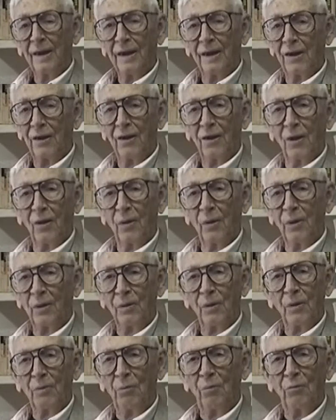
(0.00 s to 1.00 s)
And no one
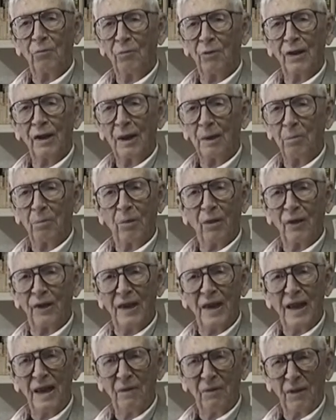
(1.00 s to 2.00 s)
would really
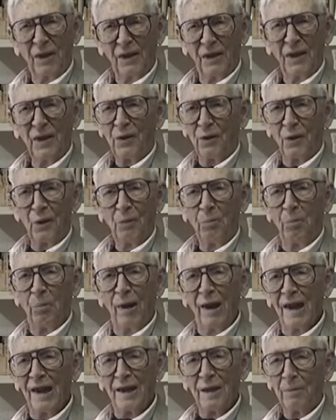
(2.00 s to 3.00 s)
believe that this could
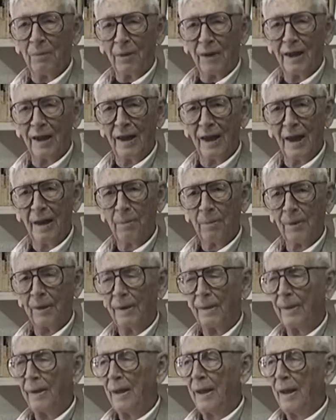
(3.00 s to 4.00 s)
possibly happen.
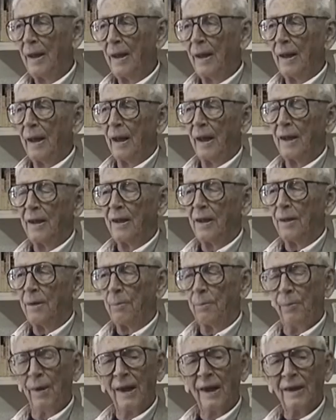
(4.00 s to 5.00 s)
I
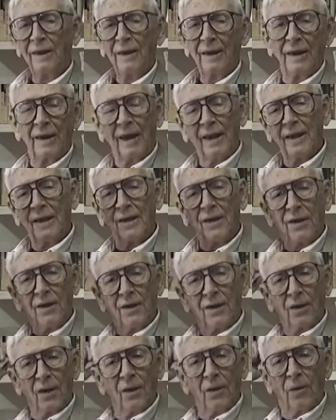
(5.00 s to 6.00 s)
suspect that Ed
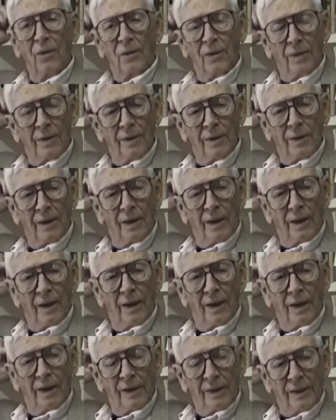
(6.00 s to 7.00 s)
Stone
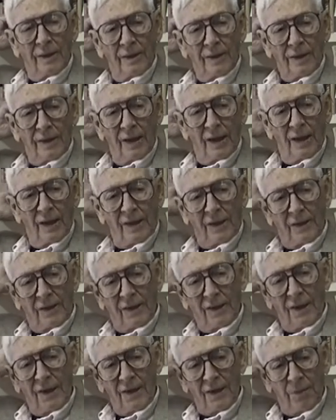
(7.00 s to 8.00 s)
uh, got
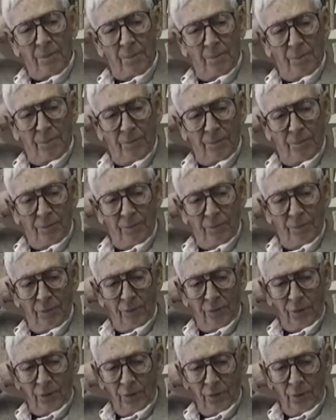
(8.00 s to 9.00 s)
this
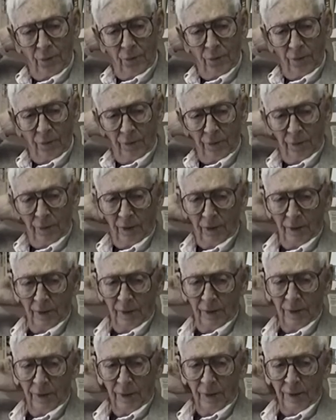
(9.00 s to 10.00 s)
through. Uh,
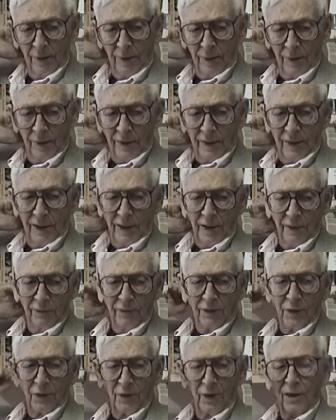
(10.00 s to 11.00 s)
he
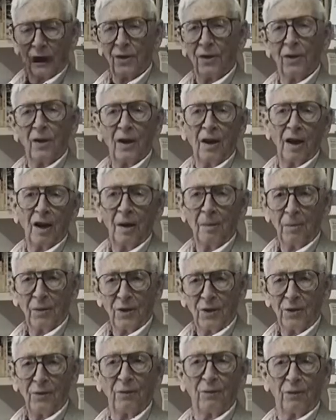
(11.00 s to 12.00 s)
lived in Oyster
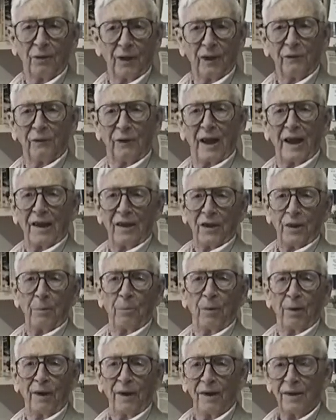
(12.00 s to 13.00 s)
Harbors, a fancy
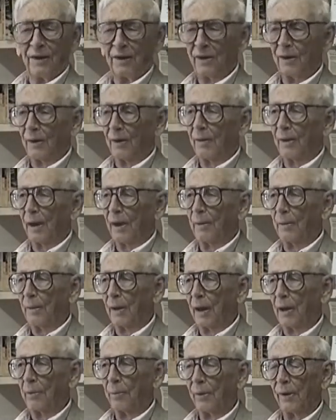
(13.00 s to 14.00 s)
place, you know, a lot of
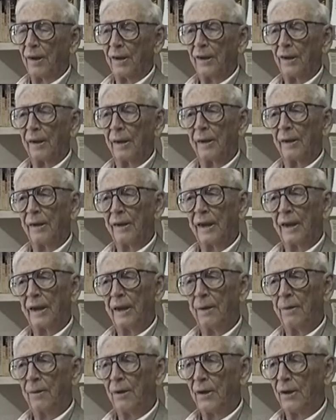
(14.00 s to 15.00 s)
money place. And I think
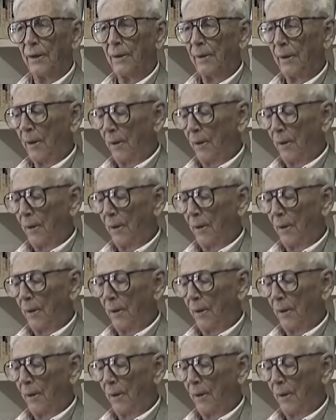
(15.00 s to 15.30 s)
he was a,